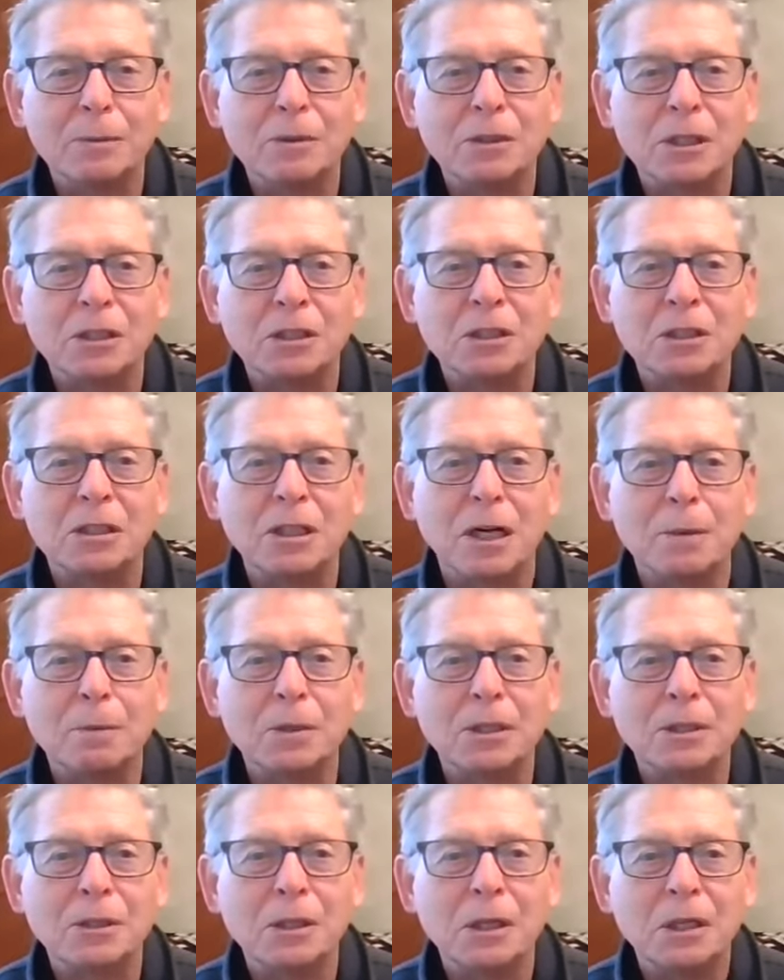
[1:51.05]
was a
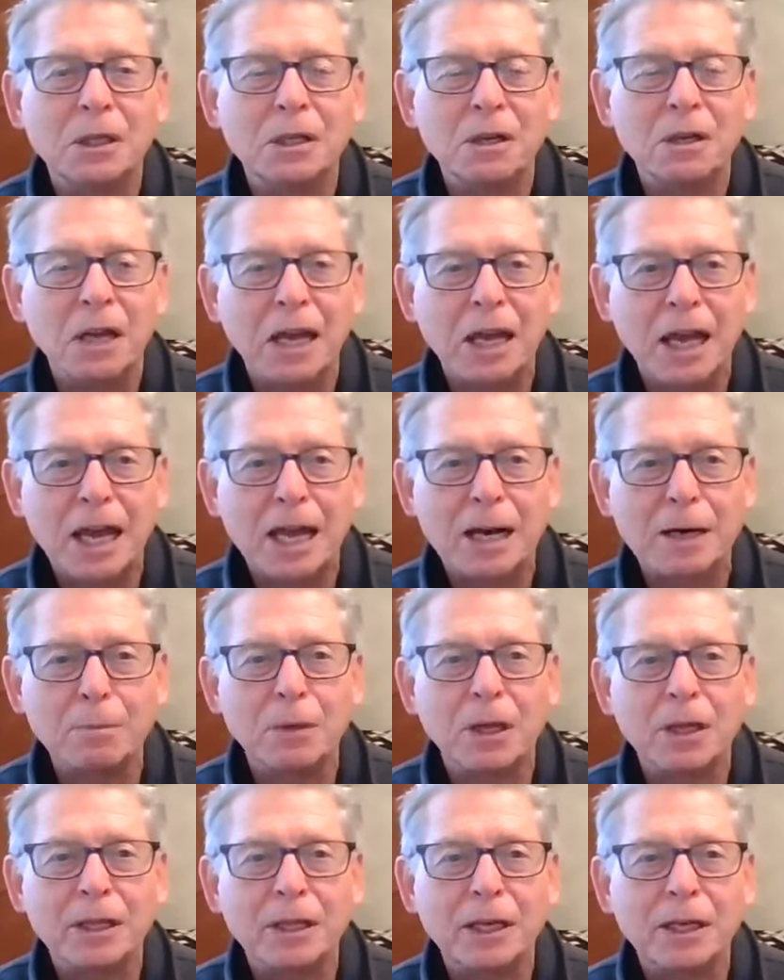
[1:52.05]
stubborn
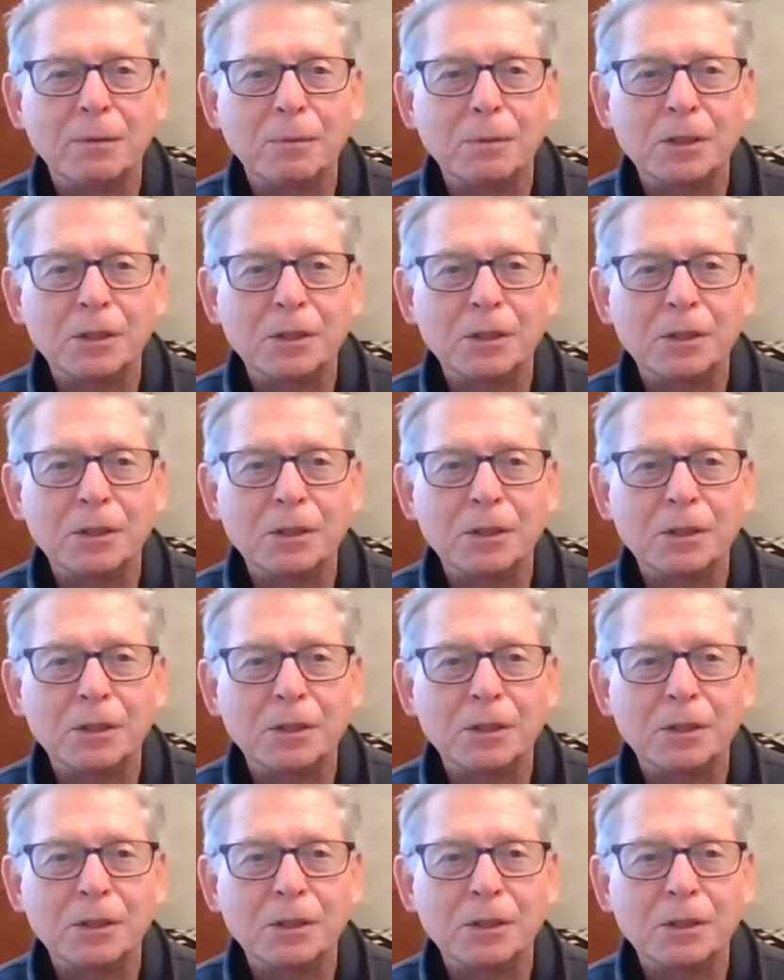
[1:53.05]
animal, and